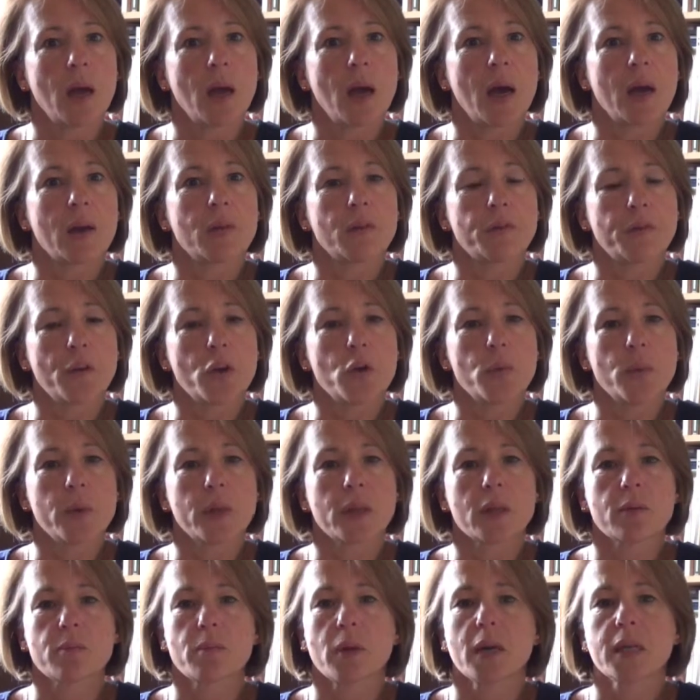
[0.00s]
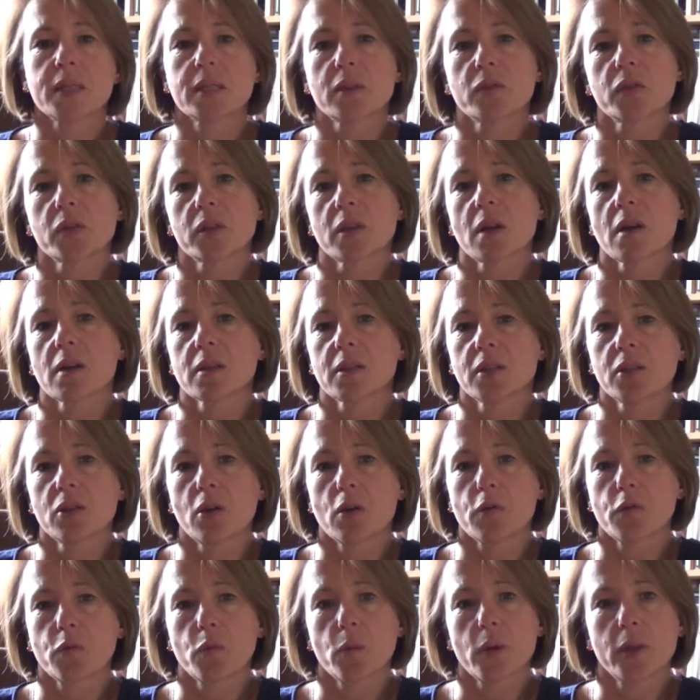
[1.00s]
And a phobia that might have started
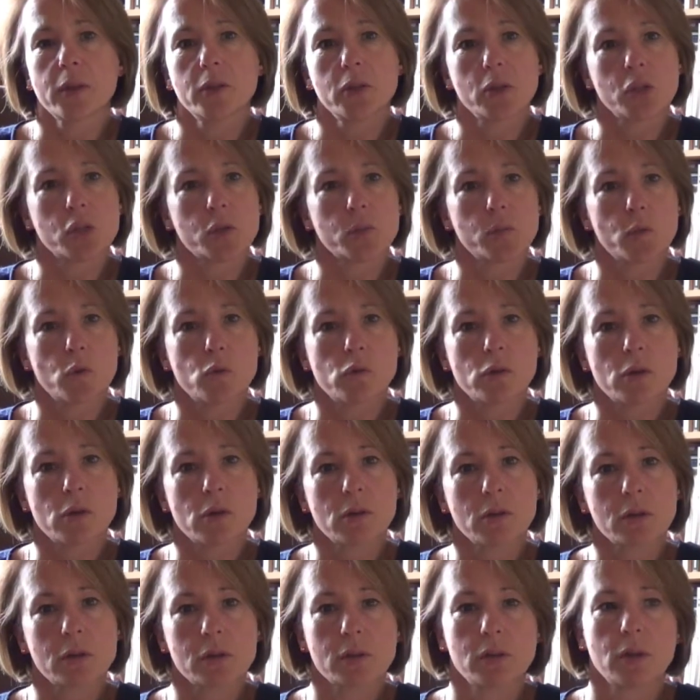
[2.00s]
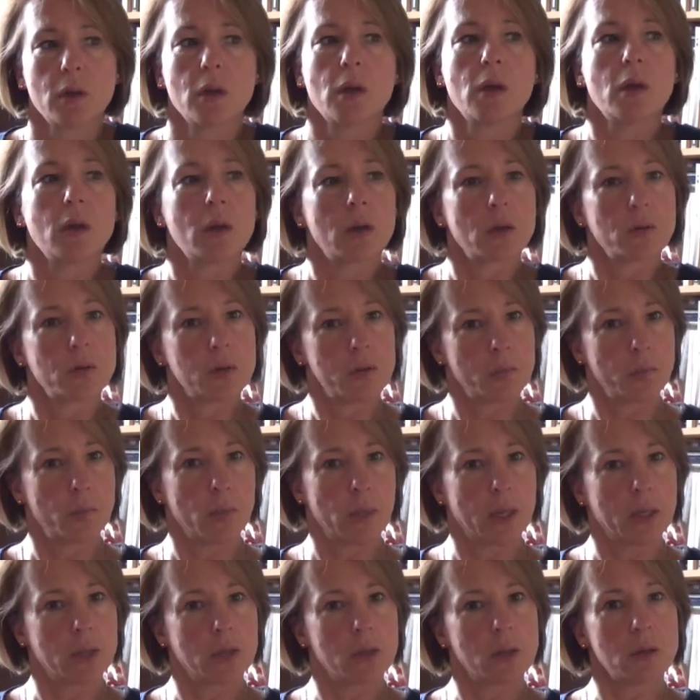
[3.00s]
off with just small dogs goes to
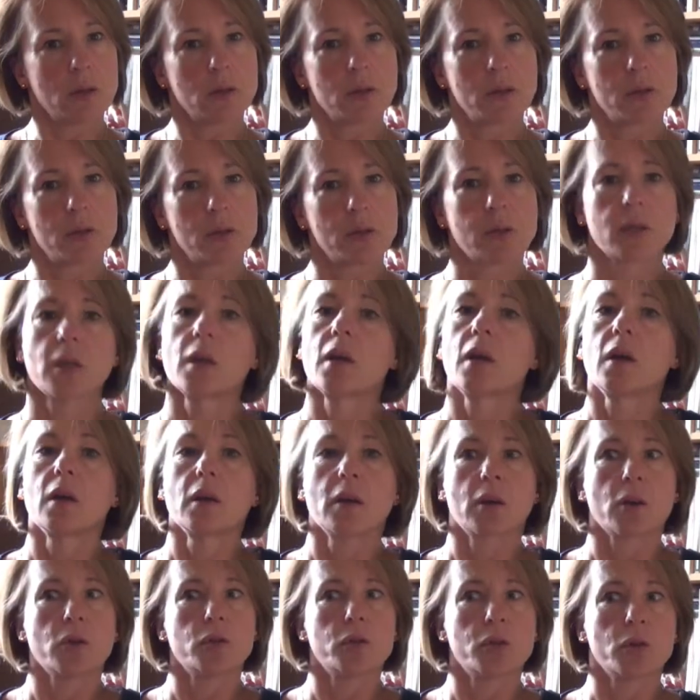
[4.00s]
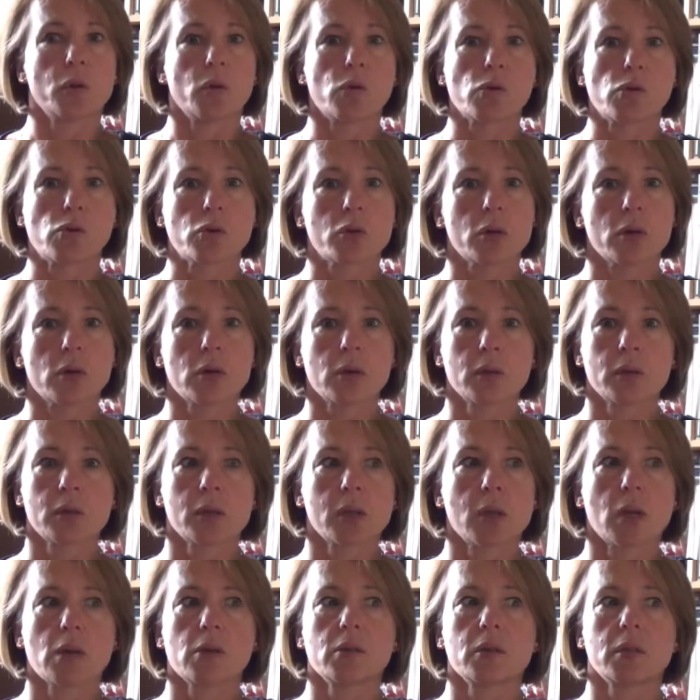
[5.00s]
bigger dogs, goes to all dogs,
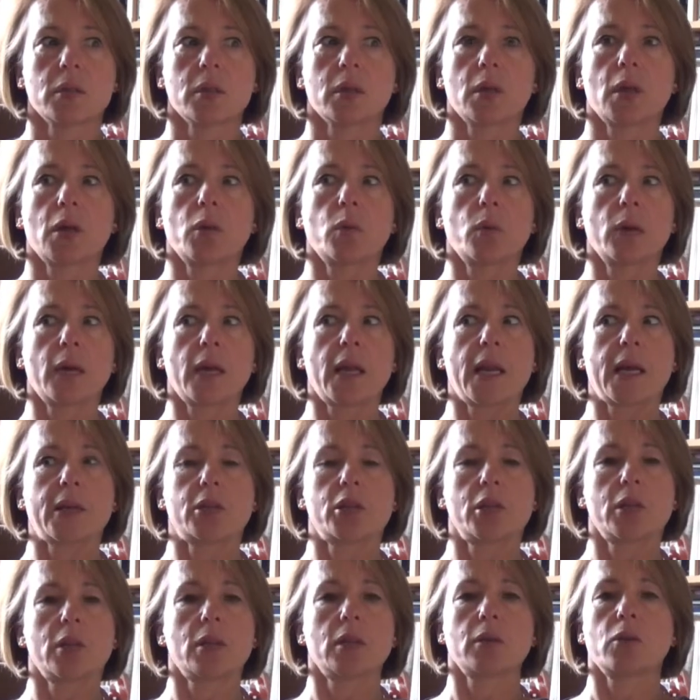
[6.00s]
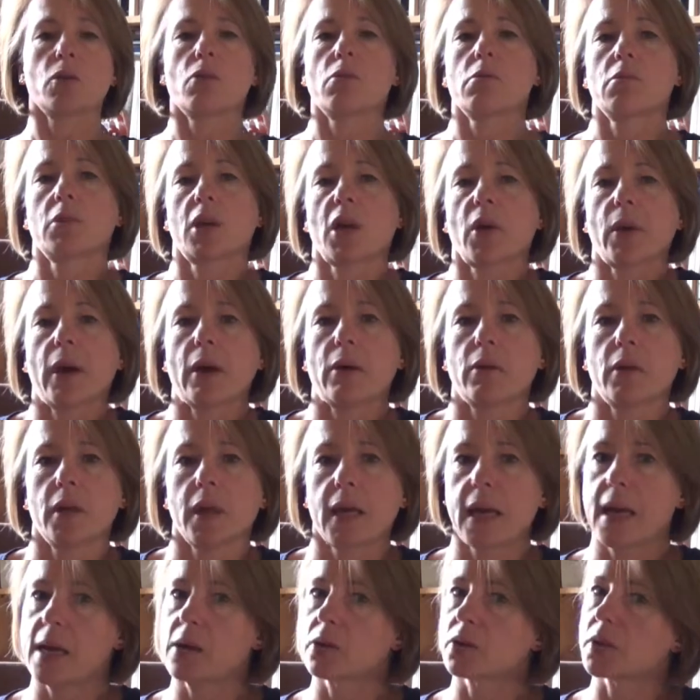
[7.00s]
goes to, well, actually I'll not go out of the
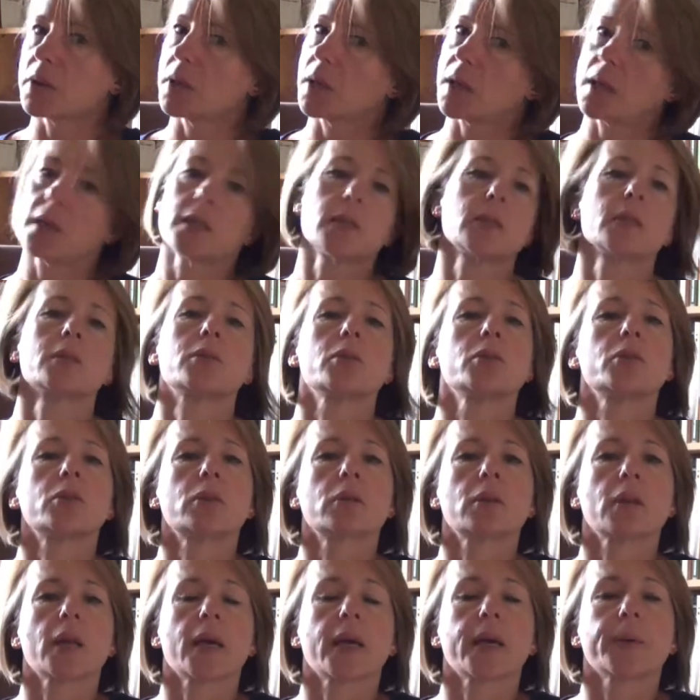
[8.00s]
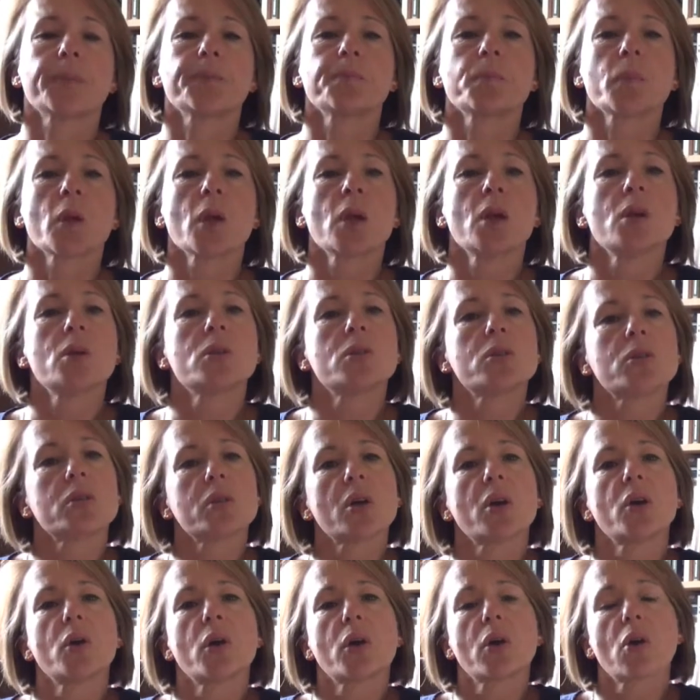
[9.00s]
house in case there's a dog there.
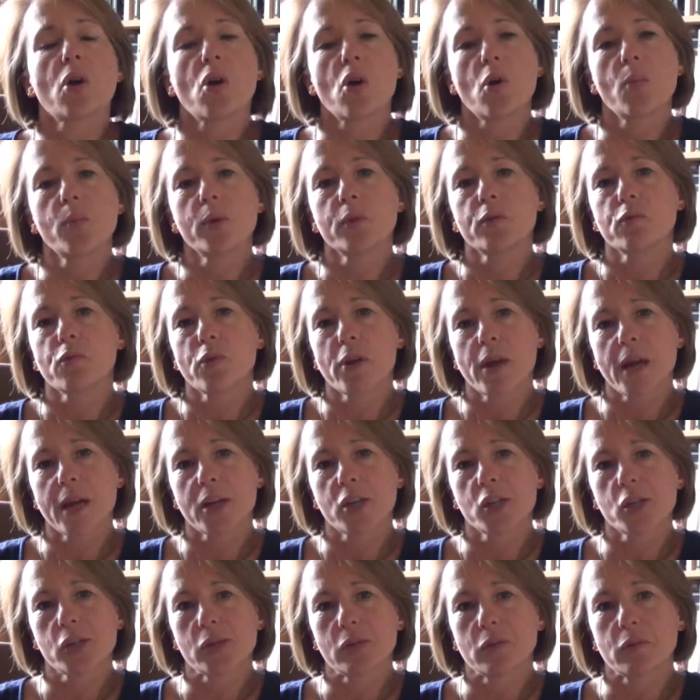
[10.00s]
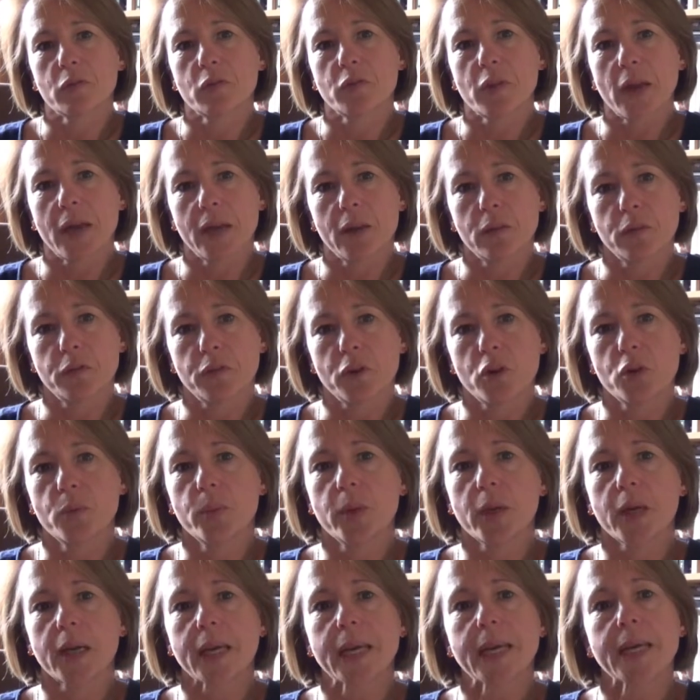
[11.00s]
So a common reaction for any
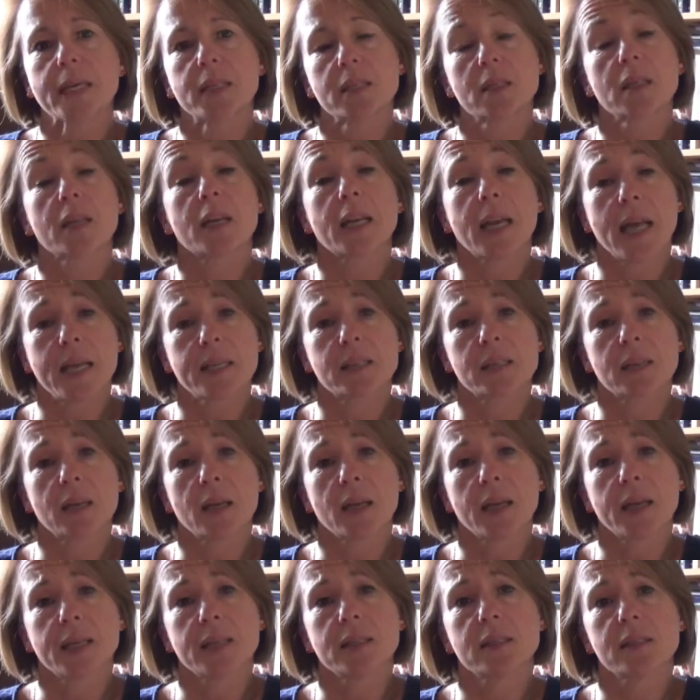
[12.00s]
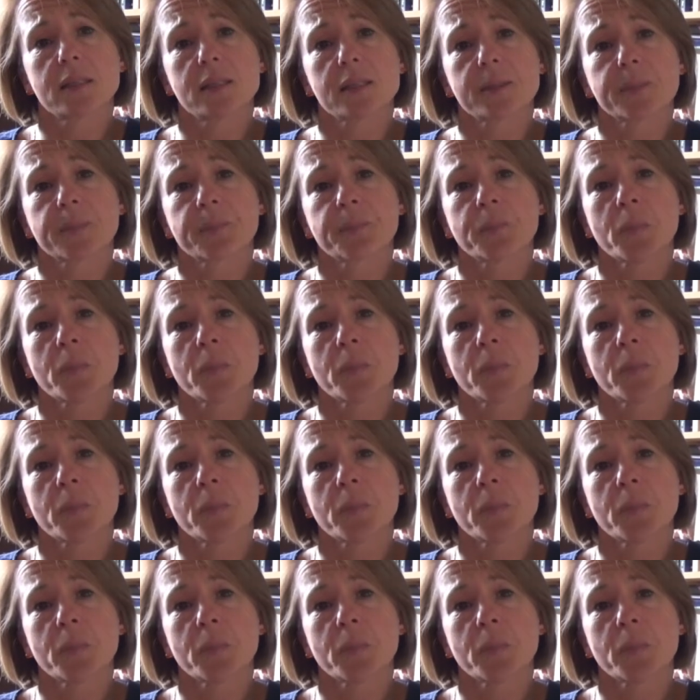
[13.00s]
phobia is that it escalates.